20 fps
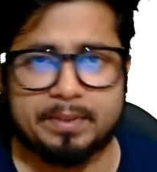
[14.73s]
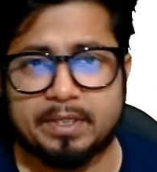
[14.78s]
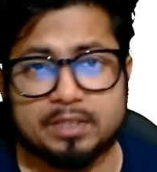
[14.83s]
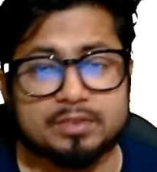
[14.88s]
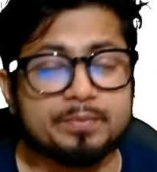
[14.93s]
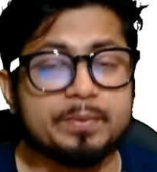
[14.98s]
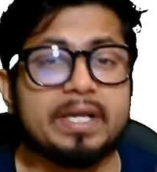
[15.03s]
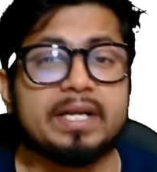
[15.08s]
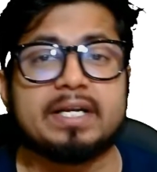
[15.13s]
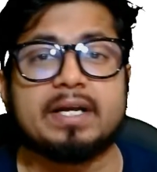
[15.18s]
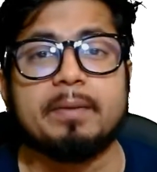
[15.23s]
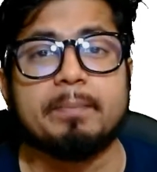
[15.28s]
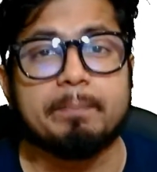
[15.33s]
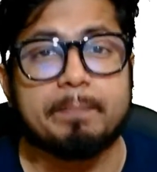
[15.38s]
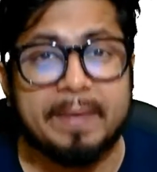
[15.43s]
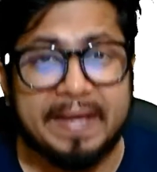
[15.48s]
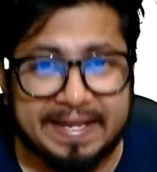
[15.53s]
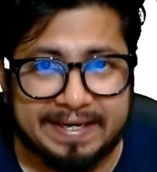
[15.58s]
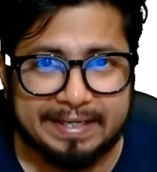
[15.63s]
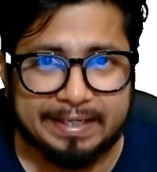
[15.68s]
because we are
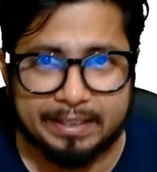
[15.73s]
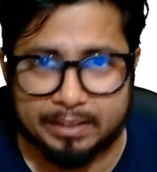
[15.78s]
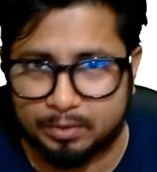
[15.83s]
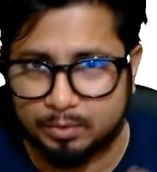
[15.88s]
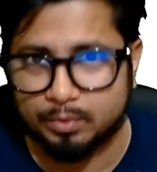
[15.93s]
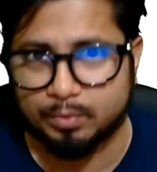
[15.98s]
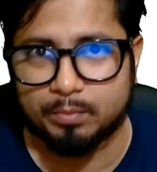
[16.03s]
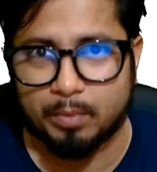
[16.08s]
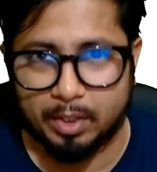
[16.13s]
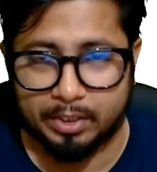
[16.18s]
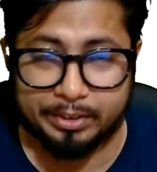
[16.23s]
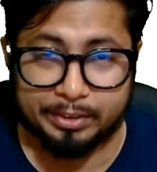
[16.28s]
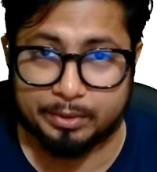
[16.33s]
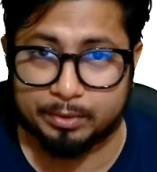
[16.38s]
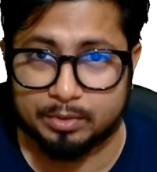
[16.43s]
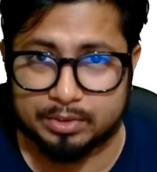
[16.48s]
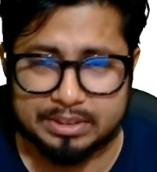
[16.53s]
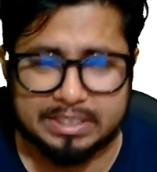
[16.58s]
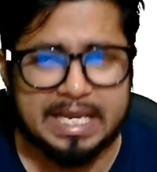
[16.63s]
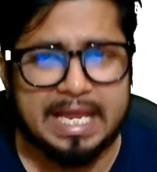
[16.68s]
comparing two
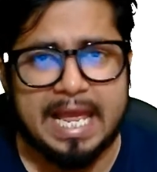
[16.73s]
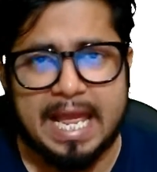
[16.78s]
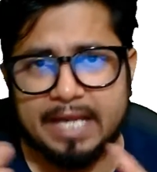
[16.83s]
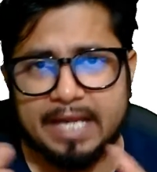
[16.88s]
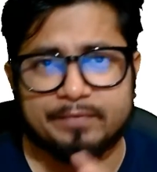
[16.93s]
molecules,